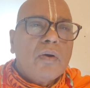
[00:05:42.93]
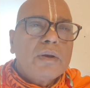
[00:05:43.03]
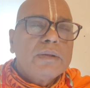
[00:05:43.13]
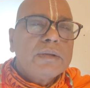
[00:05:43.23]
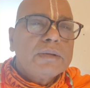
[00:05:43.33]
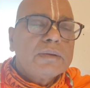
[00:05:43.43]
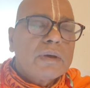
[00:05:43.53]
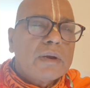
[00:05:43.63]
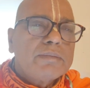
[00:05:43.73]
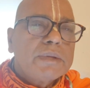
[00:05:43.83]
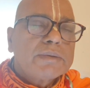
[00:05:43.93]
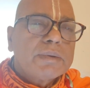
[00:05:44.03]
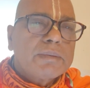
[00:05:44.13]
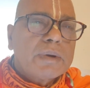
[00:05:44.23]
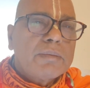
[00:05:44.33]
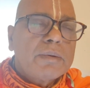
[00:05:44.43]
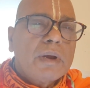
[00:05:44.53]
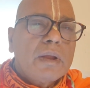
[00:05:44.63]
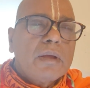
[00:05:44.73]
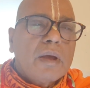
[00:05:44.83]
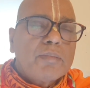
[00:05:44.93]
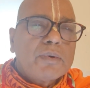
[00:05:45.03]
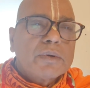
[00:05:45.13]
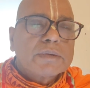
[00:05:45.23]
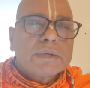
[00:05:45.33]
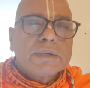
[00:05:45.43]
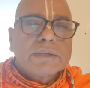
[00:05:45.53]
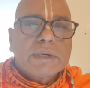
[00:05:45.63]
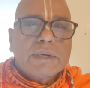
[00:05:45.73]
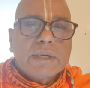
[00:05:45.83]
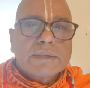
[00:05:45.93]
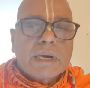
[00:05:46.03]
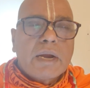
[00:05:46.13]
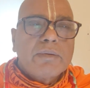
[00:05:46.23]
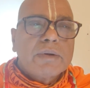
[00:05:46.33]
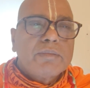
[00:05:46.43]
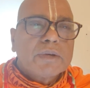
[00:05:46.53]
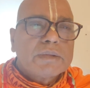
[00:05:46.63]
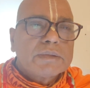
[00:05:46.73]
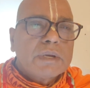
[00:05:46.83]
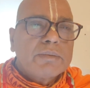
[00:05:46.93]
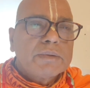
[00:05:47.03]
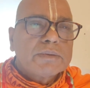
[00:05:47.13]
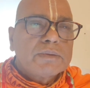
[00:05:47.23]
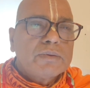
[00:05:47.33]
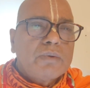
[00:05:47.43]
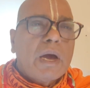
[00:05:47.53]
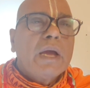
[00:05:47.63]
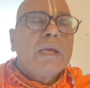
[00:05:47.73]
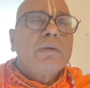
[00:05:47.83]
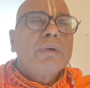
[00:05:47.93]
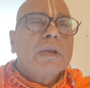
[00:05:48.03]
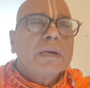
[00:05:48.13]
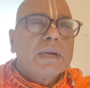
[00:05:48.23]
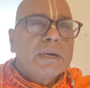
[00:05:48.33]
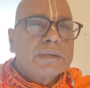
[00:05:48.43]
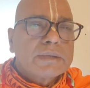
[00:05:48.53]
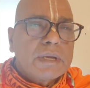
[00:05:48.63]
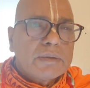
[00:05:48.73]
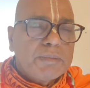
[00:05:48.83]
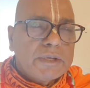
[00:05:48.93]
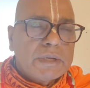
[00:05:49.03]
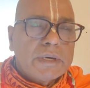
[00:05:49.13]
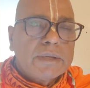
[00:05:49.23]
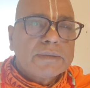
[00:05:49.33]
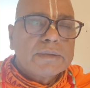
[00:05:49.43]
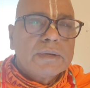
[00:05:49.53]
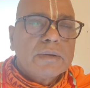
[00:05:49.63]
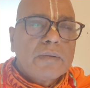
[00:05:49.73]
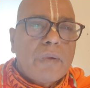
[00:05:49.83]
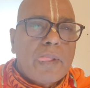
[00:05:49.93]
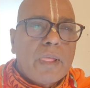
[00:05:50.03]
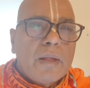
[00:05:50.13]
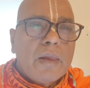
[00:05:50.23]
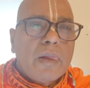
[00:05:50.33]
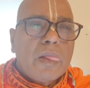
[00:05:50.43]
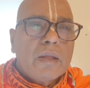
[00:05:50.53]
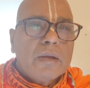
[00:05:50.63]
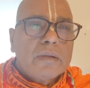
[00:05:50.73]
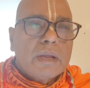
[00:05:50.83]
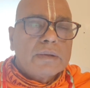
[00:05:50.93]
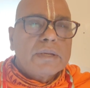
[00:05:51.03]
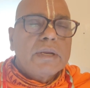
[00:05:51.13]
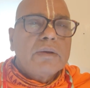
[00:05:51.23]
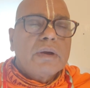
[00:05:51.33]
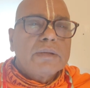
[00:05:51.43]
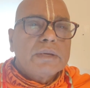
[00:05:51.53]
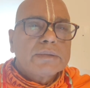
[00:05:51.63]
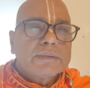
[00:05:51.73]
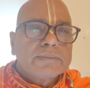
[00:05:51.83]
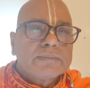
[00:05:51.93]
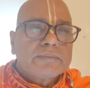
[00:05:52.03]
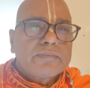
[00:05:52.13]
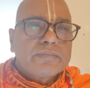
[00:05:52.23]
All of these favorable, of course, it is described in Bhakti Samrita Sindhu why one gets miseries. There are three causes.